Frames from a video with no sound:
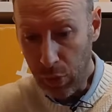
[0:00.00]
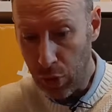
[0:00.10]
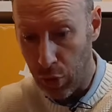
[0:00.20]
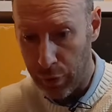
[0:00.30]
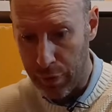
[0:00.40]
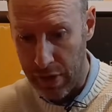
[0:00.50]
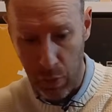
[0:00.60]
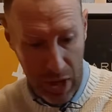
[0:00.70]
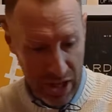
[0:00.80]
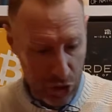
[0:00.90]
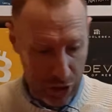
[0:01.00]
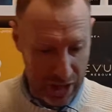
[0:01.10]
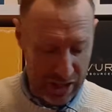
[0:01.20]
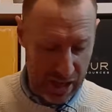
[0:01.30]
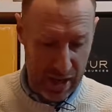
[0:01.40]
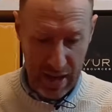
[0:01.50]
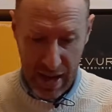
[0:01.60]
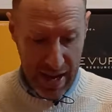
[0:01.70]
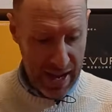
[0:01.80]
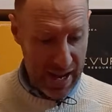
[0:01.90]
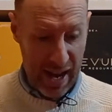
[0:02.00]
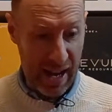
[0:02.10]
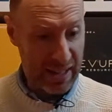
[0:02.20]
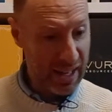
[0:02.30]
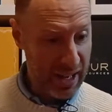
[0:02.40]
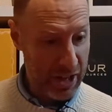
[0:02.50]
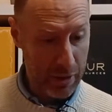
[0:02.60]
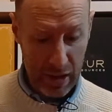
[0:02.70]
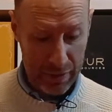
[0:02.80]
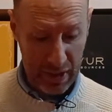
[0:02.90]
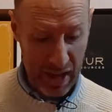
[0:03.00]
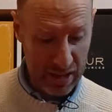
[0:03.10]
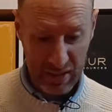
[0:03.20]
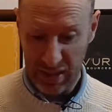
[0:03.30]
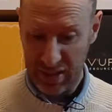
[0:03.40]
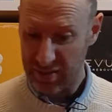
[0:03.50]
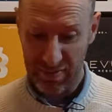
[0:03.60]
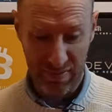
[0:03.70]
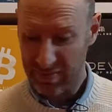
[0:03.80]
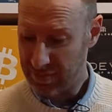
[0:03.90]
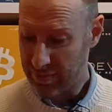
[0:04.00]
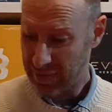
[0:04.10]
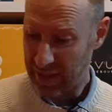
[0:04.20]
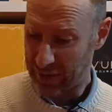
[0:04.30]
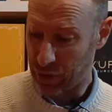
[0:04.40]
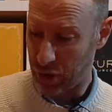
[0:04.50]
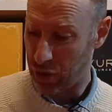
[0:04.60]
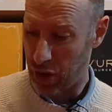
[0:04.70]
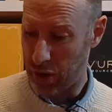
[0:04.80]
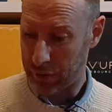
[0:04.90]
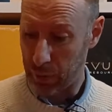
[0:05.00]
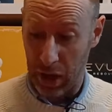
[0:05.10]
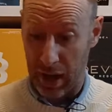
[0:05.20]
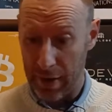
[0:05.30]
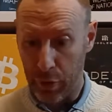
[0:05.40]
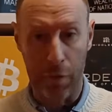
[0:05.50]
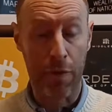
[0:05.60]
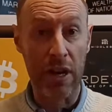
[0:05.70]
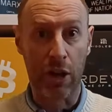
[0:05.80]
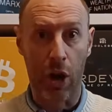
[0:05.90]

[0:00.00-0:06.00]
or 3 wheat should I say, and can I do anything else? I've got not enough, well I have got 3